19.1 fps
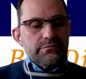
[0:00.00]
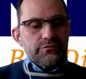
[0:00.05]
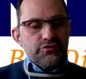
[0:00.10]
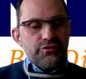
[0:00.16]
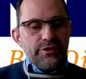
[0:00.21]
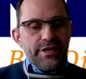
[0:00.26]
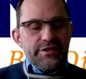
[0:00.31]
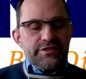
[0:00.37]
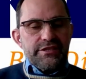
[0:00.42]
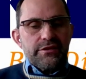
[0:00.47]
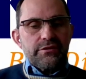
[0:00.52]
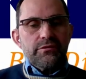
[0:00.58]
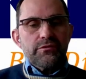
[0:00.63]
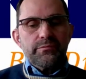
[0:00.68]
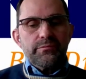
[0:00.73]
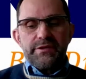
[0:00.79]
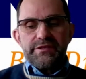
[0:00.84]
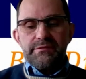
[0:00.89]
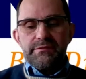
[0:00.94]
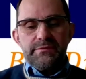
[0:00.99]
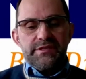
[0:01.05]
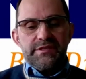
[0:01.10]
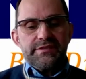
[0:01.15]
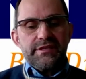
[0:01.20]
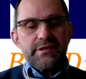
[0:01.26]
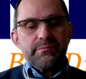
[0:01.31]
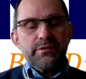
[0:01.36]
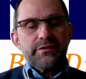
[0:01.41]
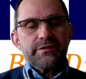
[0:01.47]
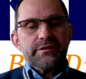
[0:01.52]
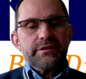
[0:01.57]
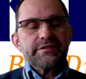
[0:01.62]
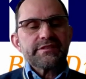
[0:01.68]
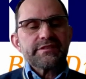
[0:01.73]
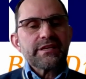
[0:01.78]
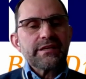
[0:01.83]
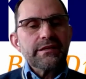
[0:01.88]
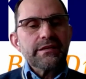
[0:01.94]
tragic or pessimistic, but
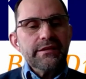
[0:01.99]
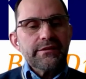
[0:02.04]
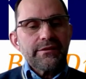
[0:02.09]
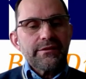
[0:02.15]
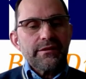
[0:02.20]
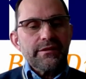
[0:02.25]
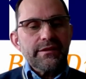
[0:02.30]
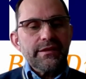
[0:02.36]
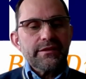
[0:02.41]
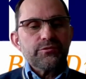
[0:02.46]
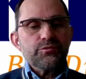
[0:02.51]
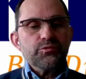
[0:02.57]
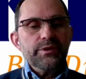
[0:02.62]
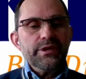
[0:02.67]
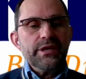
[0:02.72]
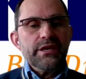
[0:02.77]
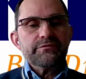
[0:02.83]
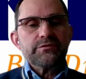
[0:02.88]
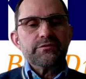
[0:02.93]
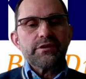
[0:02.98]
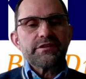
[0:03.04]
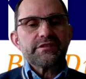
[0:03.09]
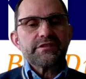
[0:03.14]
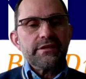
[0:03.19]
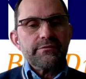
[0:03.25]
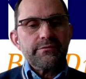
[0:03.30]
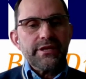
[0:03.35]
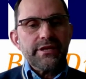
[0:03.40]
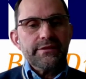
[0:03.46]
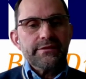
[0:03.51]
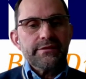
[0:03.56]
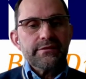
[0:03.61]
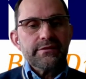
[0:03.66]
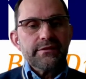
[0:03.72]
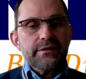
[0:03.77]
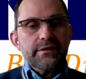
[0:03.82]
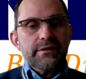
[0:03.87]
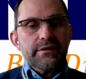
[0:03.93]
it's clear that we have to accelerate.
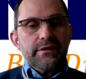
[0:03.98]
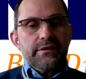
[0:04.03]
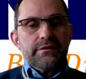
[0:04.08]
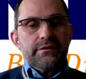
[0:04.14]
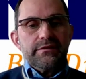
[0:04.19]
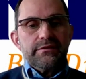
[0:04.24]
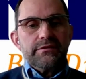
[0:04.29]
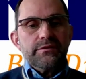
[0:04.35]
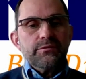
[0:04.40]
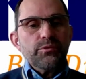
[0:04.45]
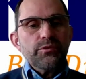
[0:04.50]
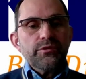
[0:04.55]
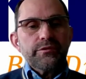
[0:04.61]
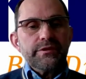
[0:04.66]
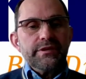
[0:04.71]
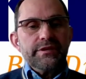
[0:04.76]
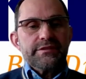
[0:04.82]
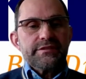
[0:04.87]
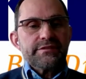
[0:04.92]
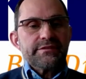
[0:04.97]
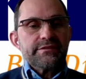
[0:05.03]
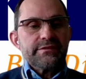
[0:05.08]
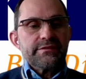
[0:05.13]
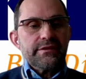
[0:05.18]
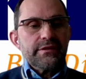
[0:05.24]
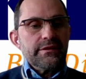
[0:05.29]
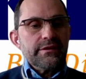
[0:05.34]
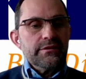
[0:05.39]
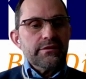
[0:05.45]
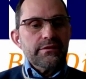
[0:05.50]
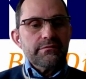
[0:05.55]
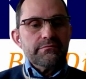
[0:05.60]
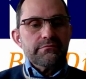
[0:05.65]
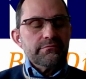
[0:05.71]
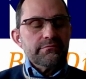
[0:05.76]
The world is, the